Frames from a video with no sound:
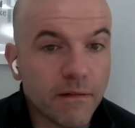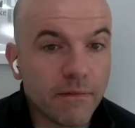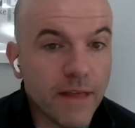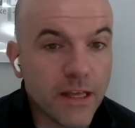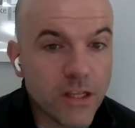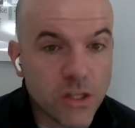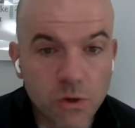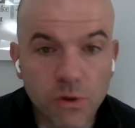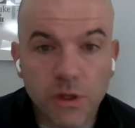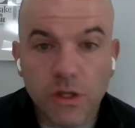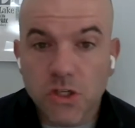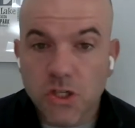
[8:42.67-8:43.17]

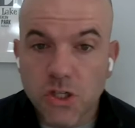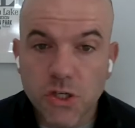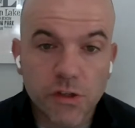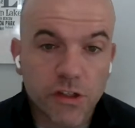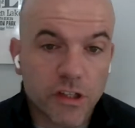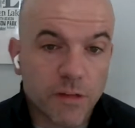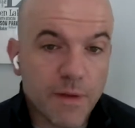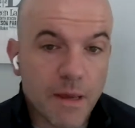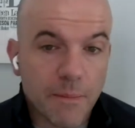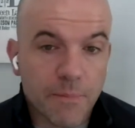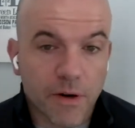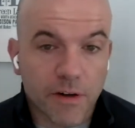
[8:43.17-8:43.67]
that you can
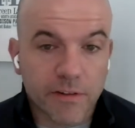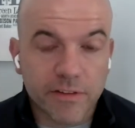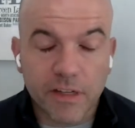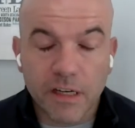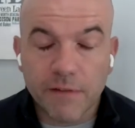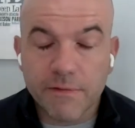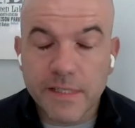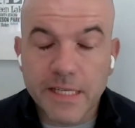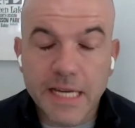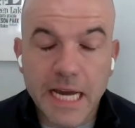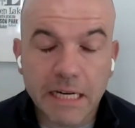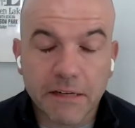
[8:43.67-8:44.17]
choose to be a person
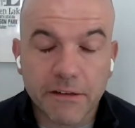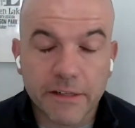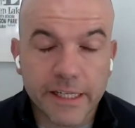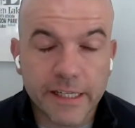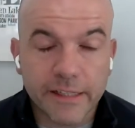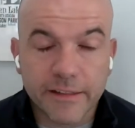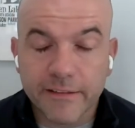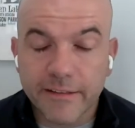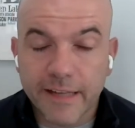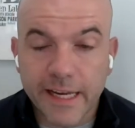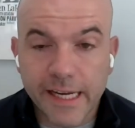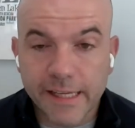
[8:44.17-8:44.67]
of integrity
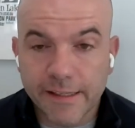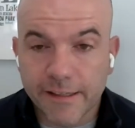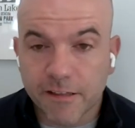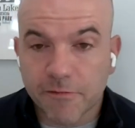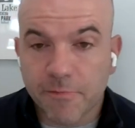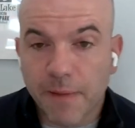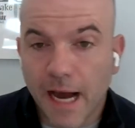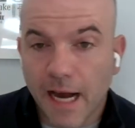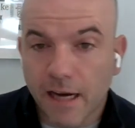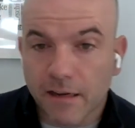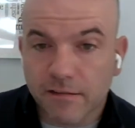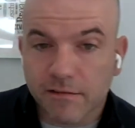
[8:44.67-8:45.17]
and stay in this
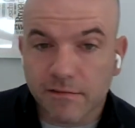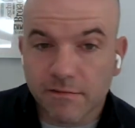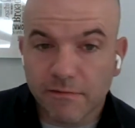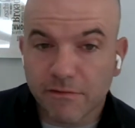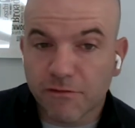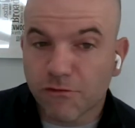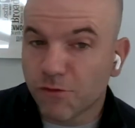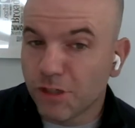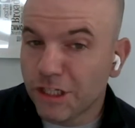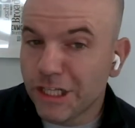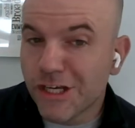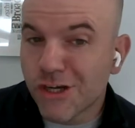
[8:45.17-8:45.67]
box.
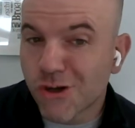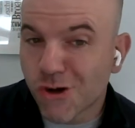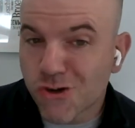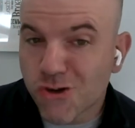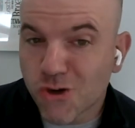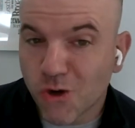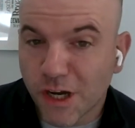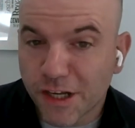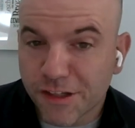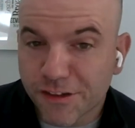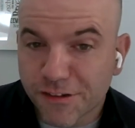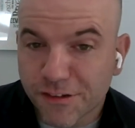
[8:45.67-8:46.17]
It's really your
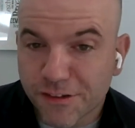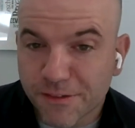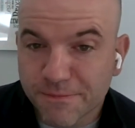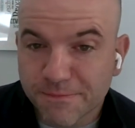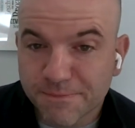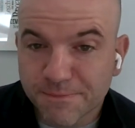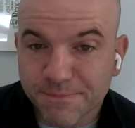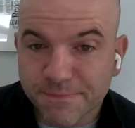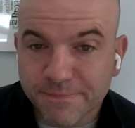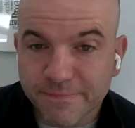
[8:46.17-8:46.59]
choice.